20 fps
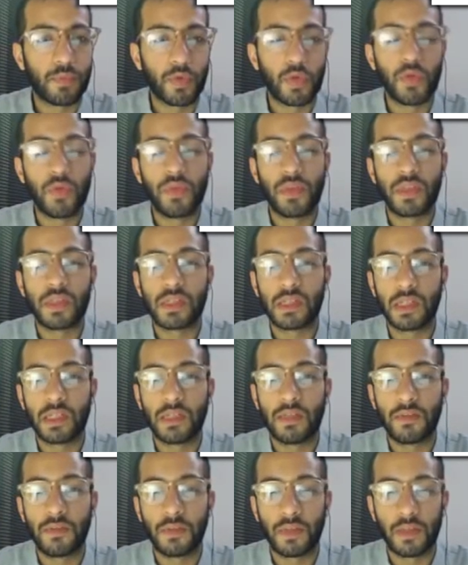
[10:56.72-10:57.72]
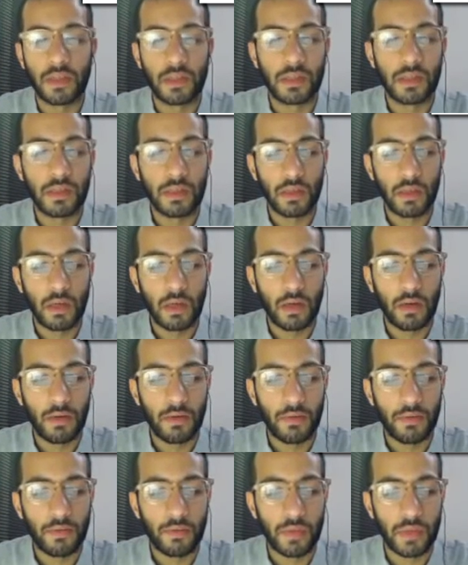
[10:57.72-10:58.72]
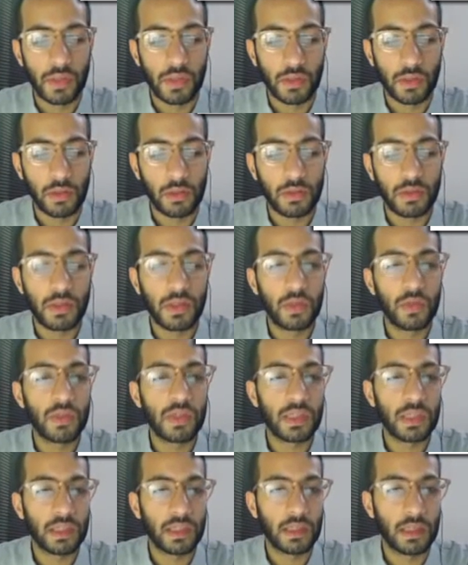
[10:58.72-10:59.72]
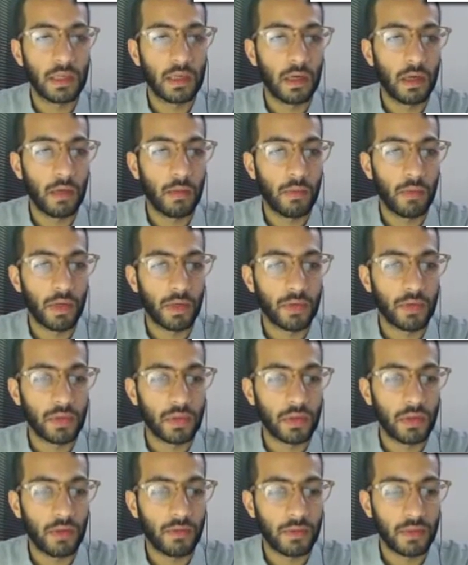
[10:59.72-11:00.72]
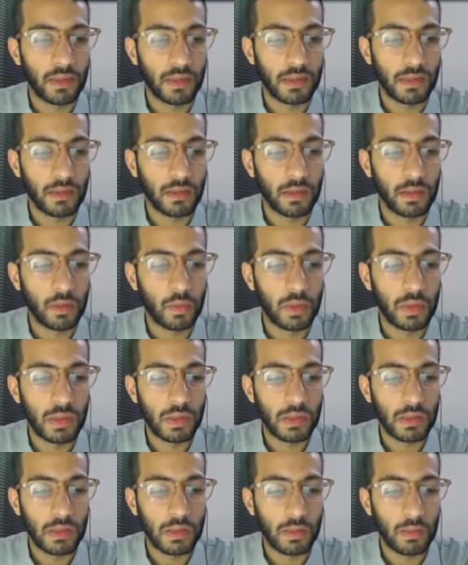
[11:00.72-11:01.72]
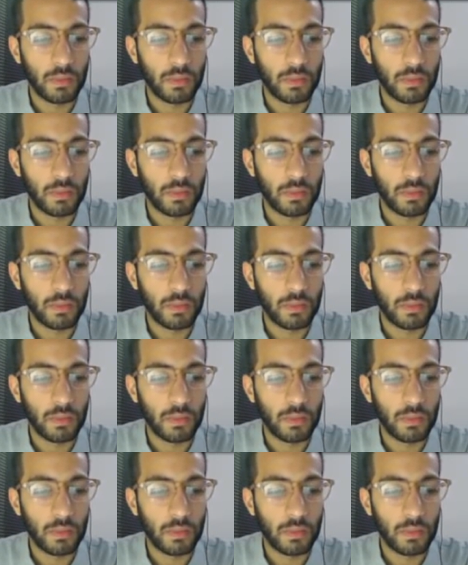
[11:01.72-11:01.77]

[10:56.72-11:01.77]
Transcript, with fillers: prove the significance of results using Microsoft Excel. It was a